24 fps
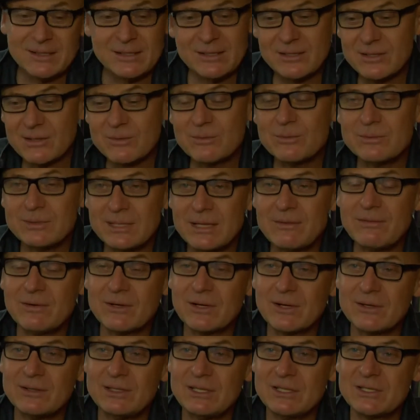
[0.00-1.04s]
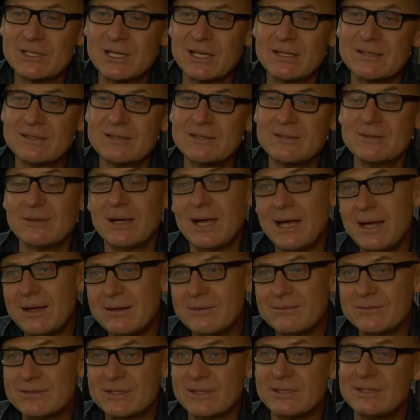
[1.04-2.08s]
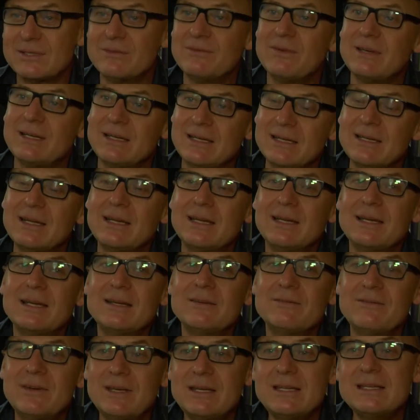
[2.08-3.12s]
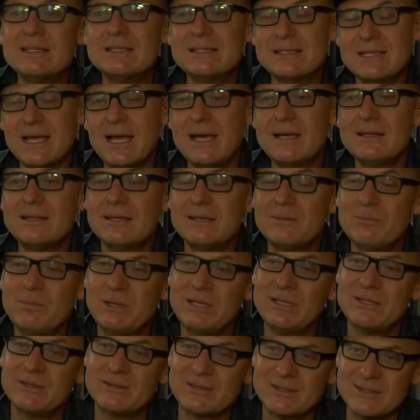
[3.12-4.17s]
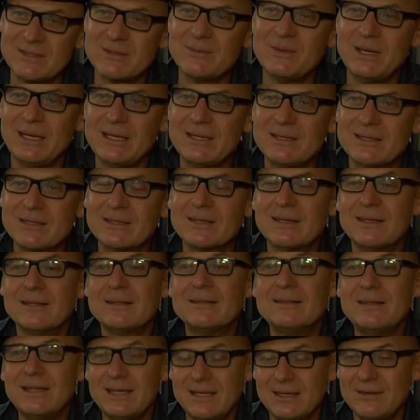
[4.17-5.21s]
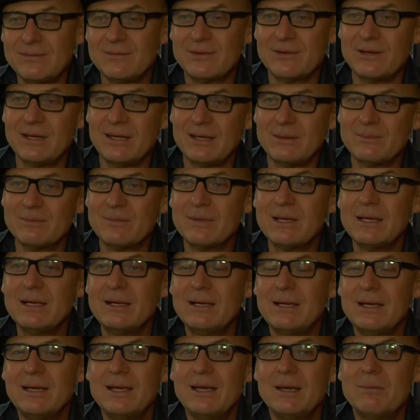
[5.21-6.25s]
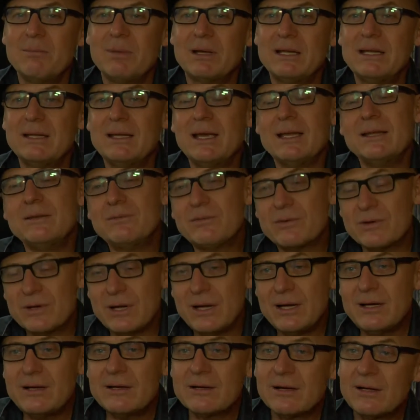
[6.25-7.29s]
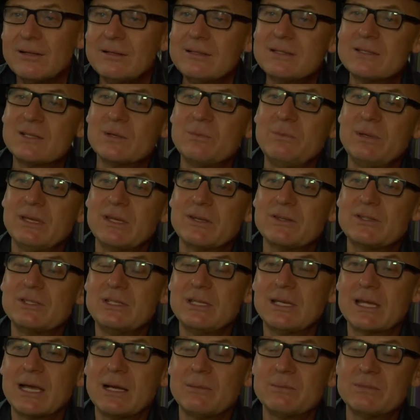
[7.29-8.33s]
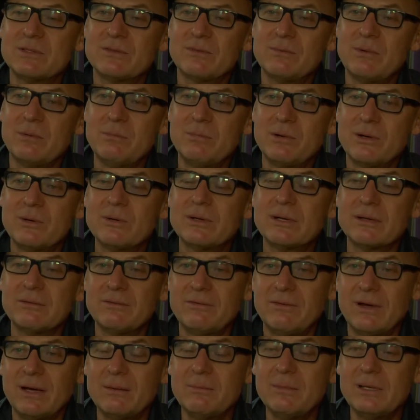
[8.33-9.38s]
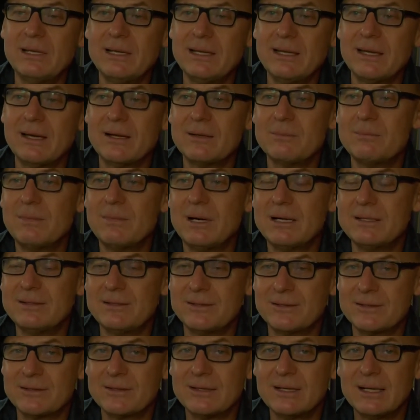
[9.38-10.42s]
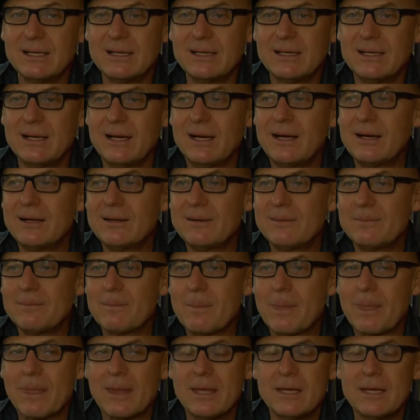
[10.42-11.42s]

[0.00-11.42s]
you know, never got the chance to have. So it's a very, very sad and bittersweet thing for him. But, and for her also, because she comes from a broken family, her mother, um,